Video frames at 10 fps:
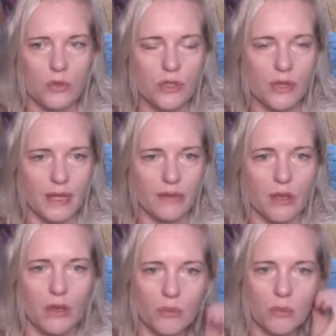So they give you a
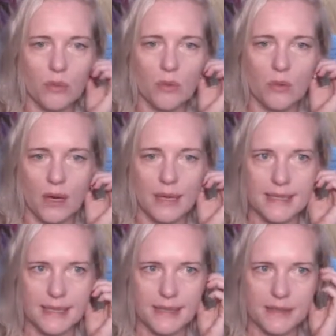lot more
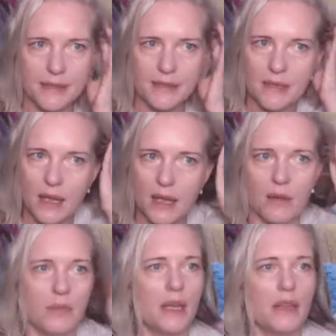ideas
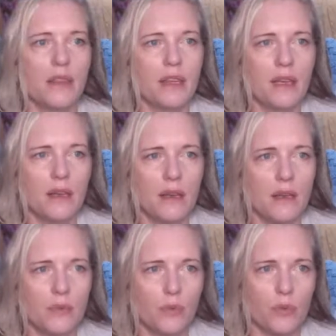and thinking kind
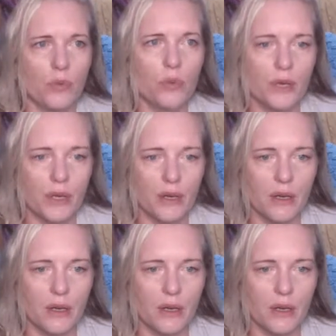of broader